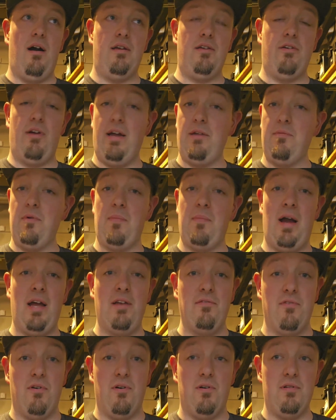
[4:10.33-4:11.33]
you had to be
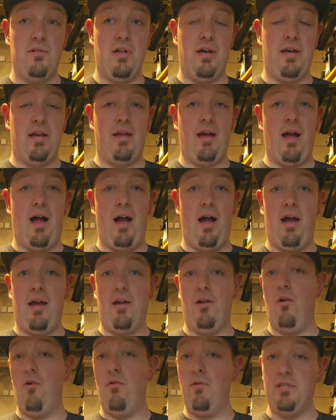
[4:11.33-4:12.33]
mindful. Like,
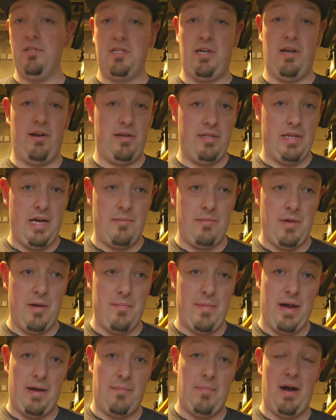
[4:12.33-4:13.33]
I always carried that in my
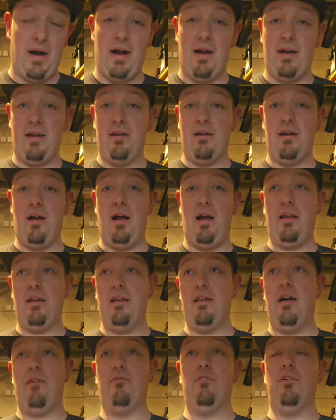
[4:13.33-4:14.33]
back pocket. I
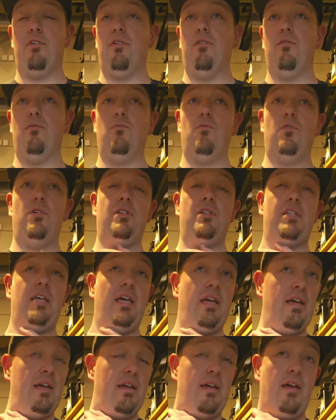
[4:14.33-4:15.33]
never would
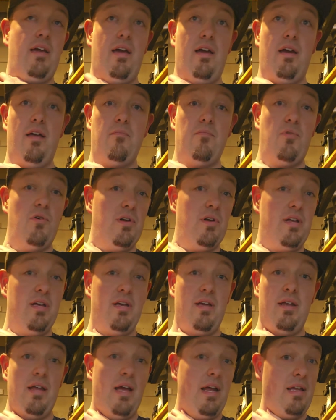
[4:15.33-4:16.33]
take and put
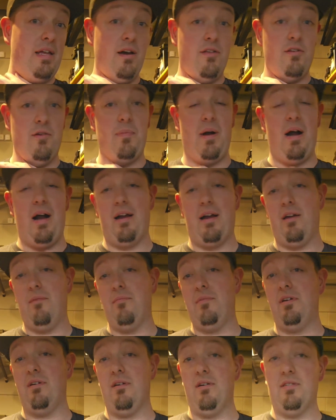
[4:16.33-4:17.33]
it in any other
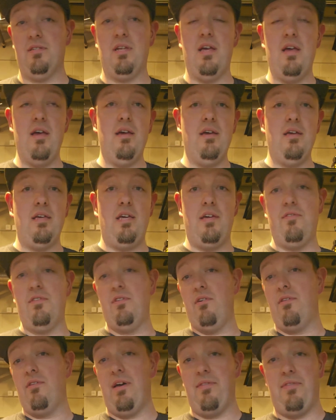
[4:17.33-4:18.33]
pocket because
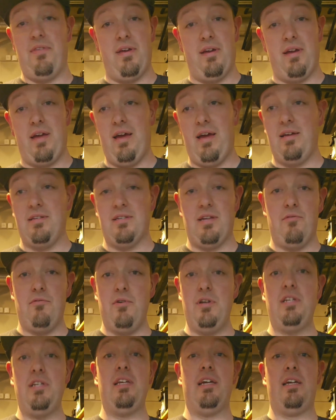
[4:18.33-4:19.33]
even though that thing has a
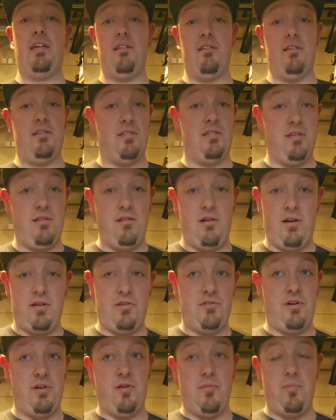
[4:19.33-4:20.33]
ridiculously long
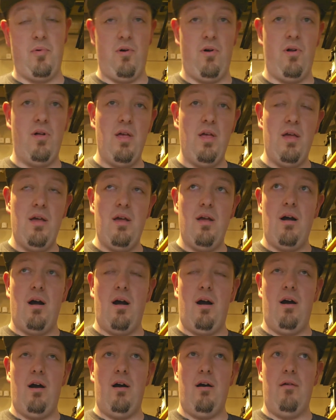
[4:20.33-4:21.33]
trigger pull,
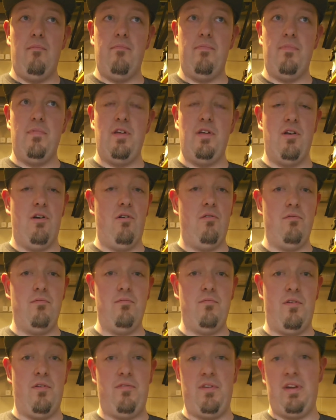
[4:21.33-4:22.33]

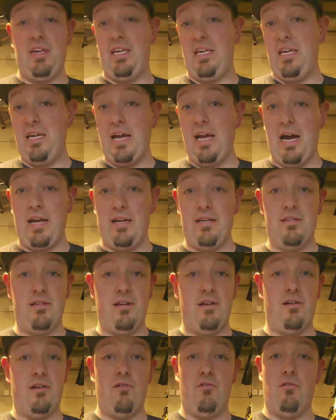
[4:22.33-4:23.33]
if a key got in
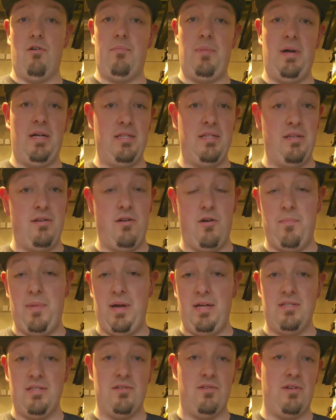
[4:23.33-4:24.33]
there or a pen or
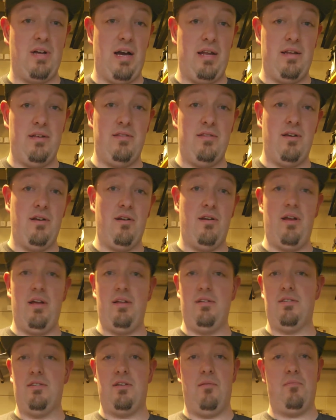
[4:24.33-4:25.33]
pencil got in there
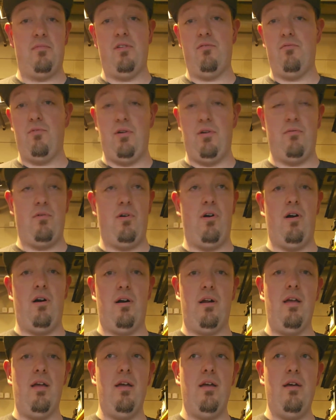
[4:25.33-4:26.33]
and something went
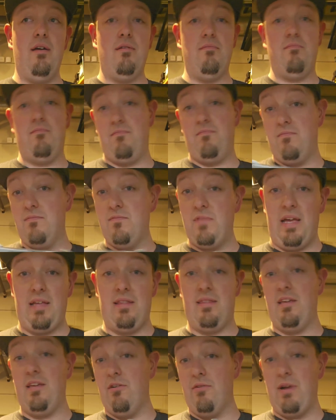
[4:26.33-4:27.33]
wrong,
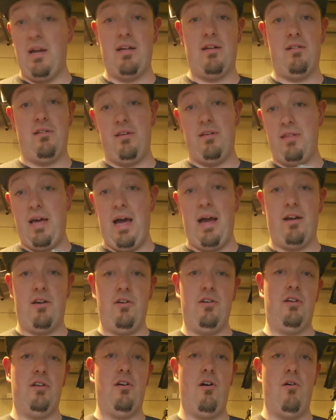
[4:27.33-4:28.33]
theoretically that
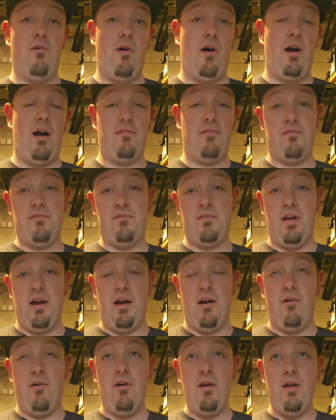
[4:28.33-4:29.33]
could go off.
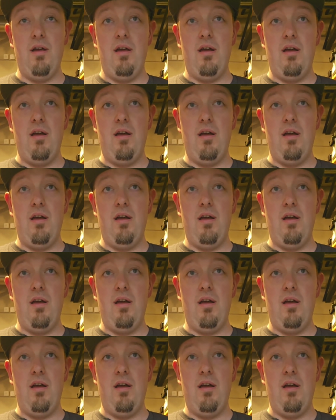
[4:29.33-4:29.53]
Now,